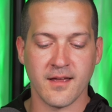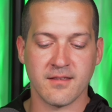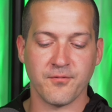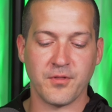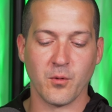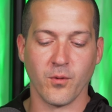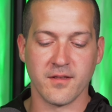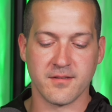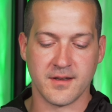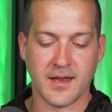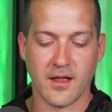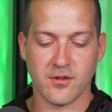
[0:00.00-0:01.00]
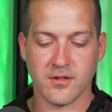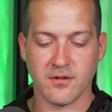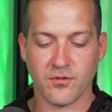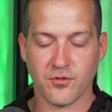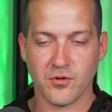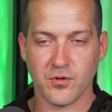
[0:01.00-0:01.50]
nice if there was a
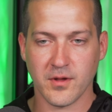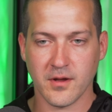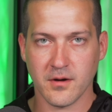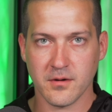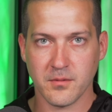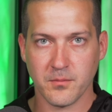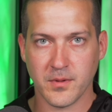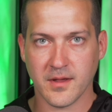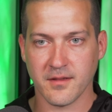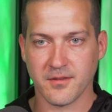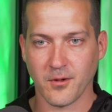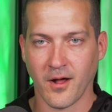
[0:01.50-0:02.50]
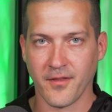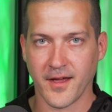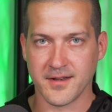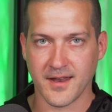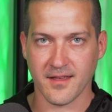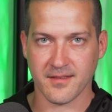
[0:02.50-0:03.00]
tension screw here because on
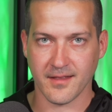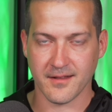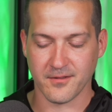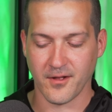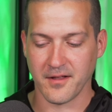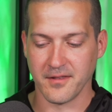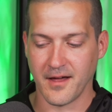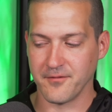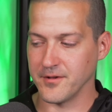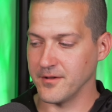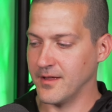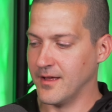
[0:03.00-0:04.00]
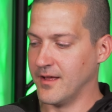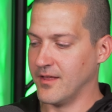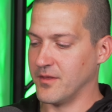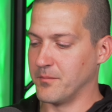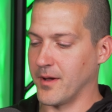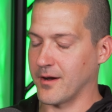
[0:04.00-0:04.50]
that desk that's not level,
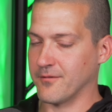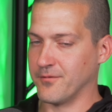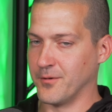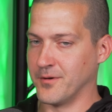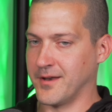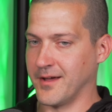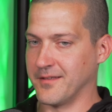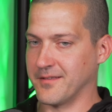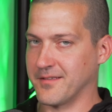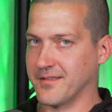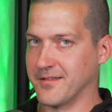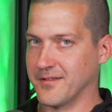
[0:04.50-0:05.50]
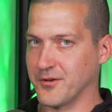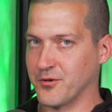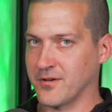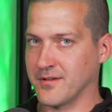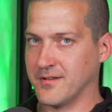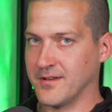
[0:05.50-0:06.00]
the microphone does
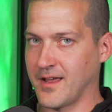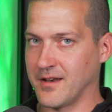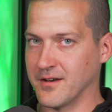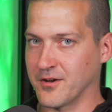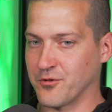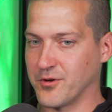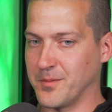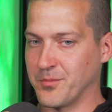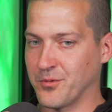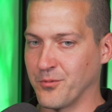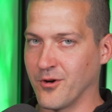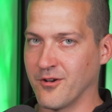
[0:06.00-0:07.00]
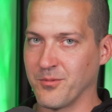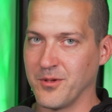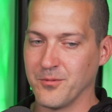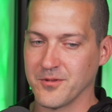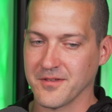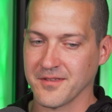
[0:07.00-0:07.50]
tend to creep towards
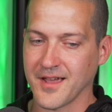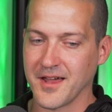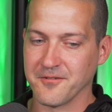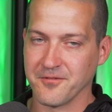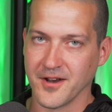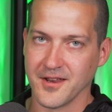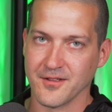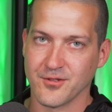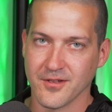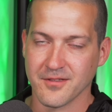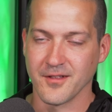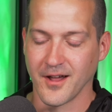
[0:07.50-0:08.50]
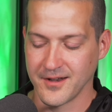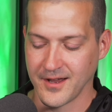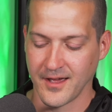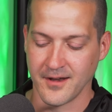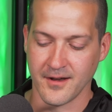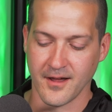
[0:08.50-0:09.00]
me, which is kind of funny. It's just not
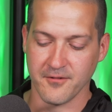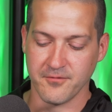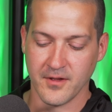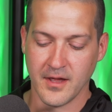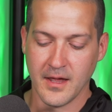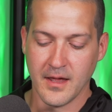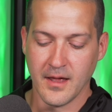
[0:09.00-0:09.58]
tight enough.